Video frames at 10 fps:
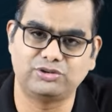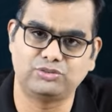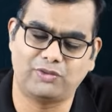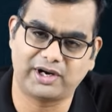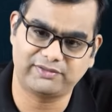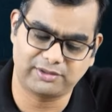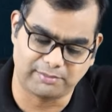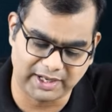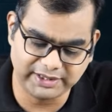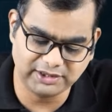Whatever
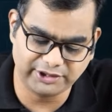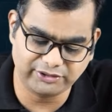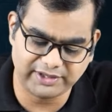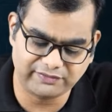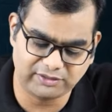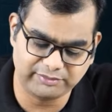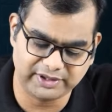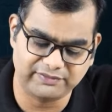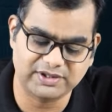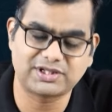money that you get from
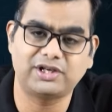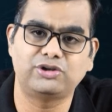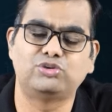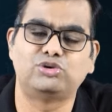investor,